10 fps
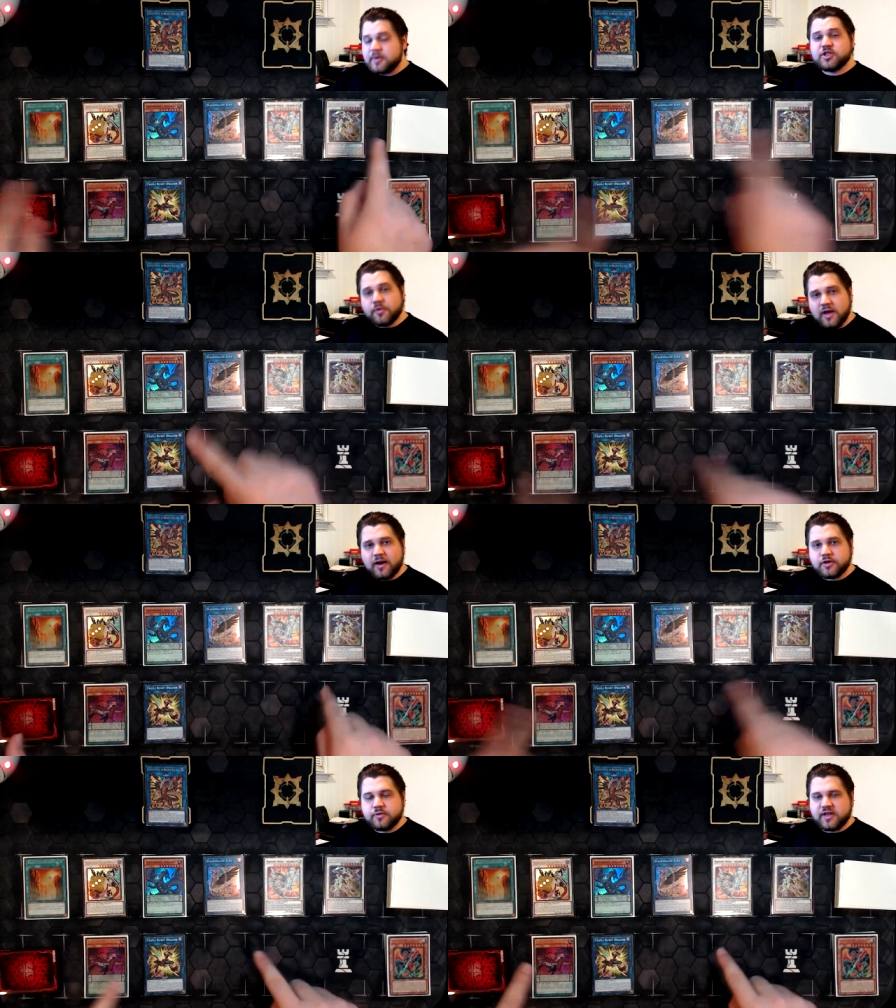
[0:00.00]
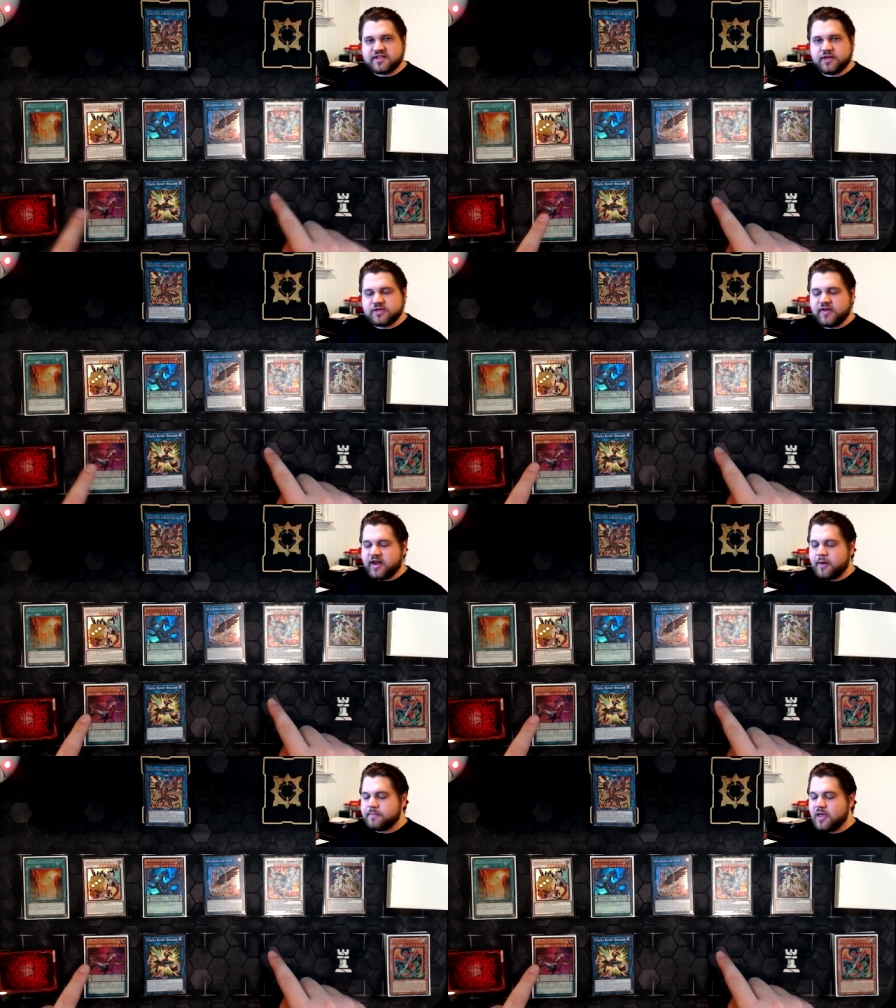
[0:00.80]
I'm gonna be showing you how to do this in
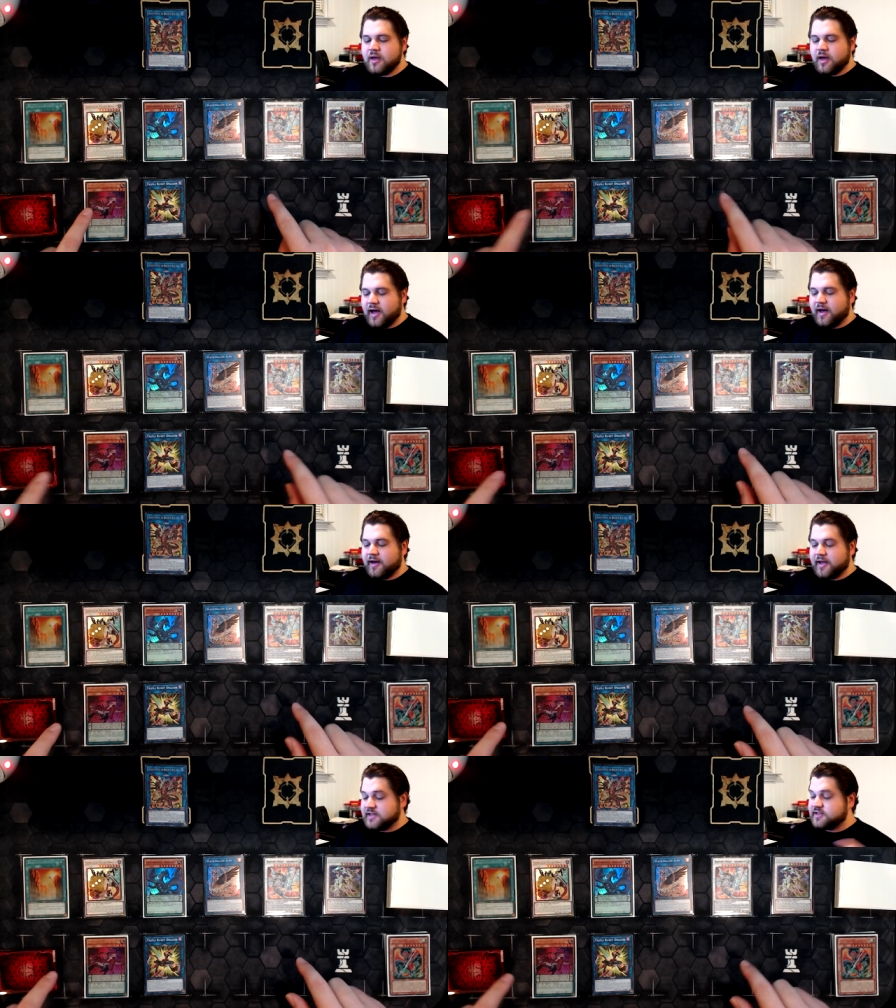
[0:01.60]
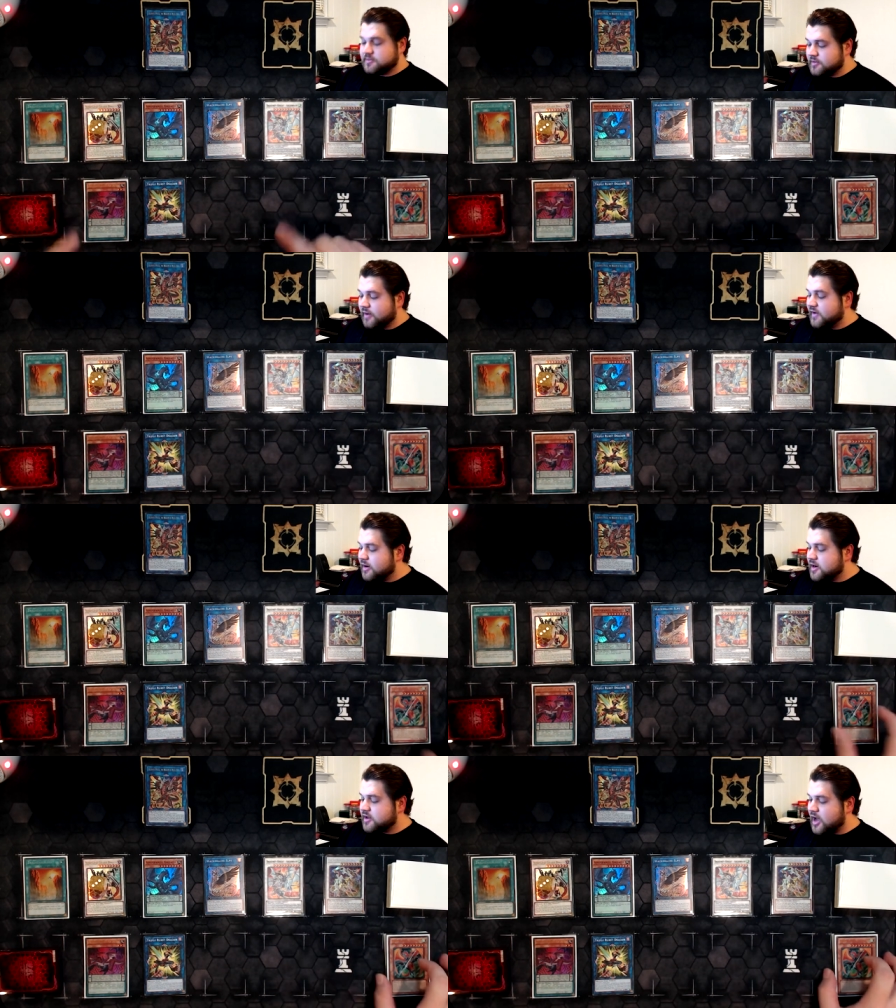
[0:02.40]
this video. Uh, it's
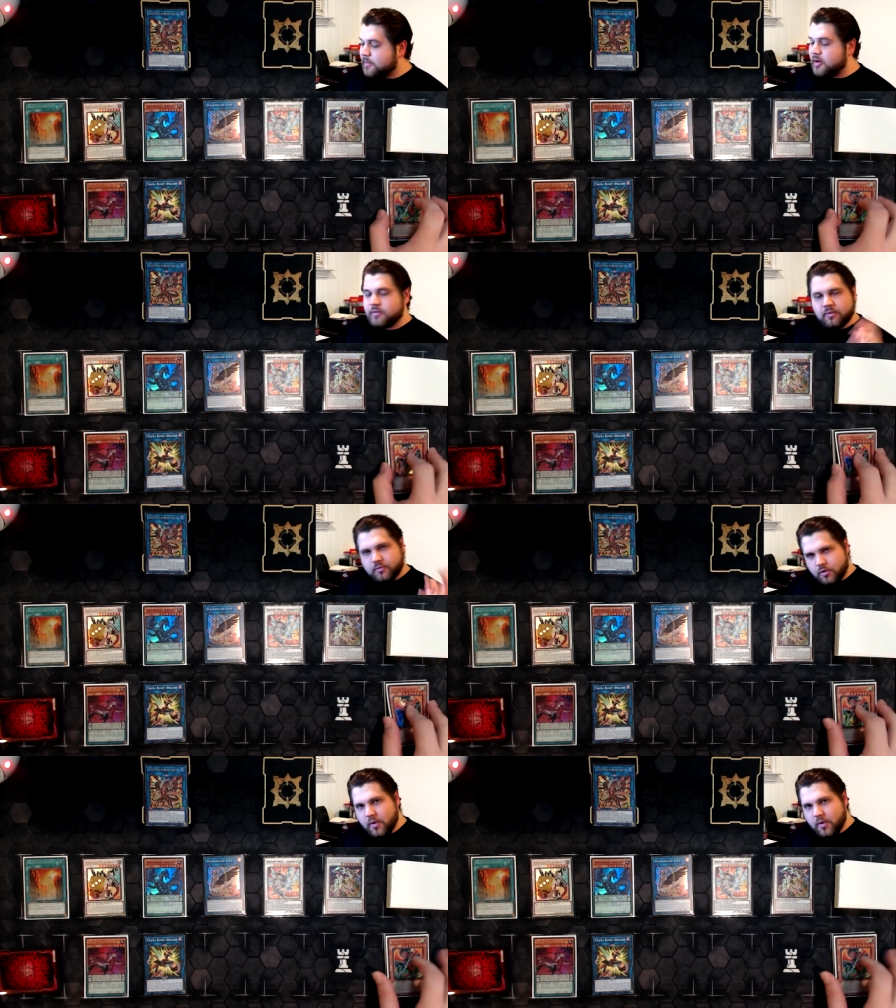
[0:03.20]
a very neat combo,